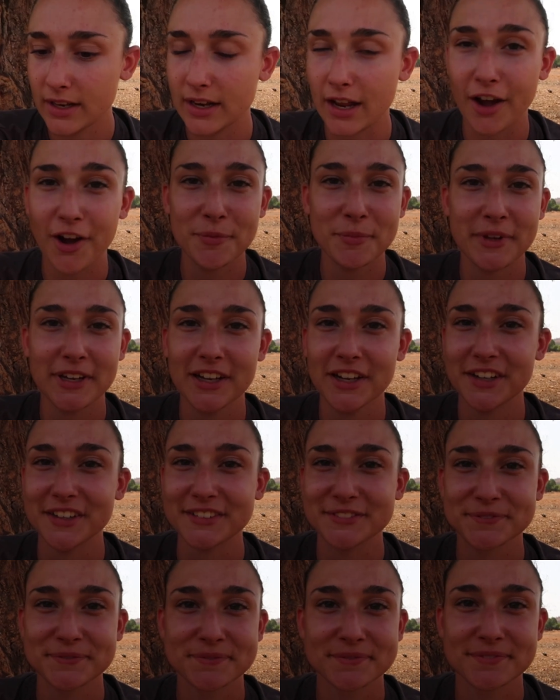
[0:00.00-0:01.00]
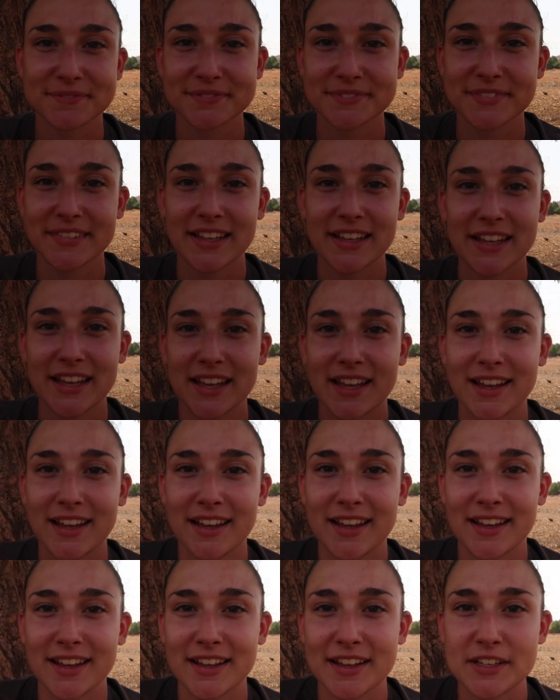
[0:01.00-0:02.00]
Now I'm here.
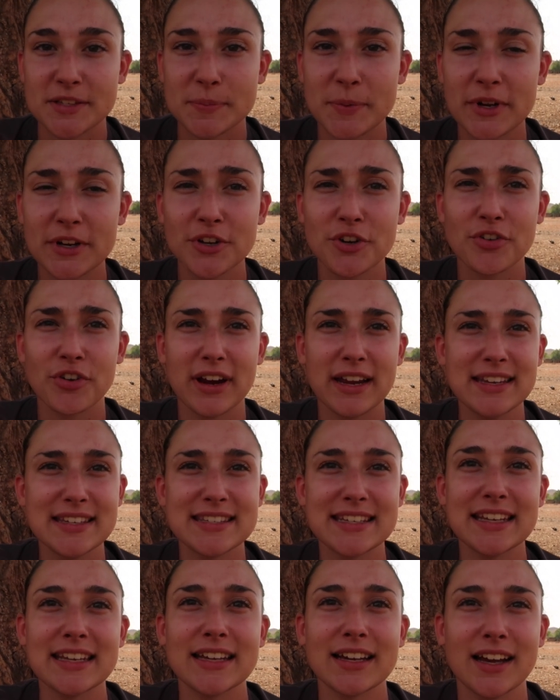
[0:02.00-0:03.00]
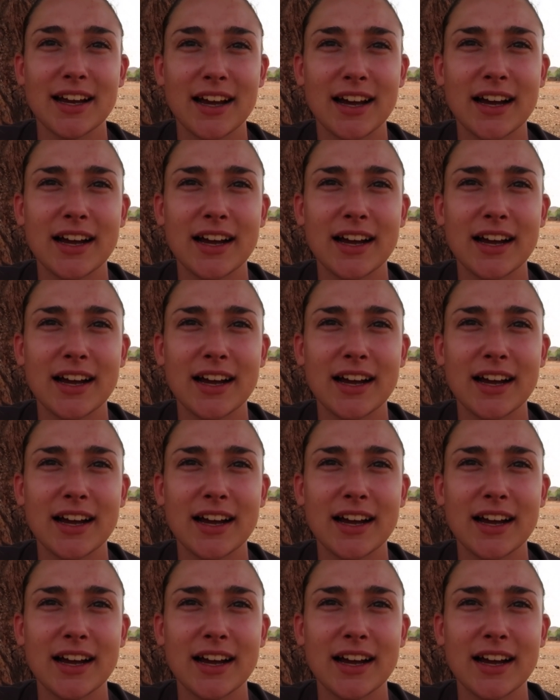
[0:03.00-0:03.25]
It's been crazy.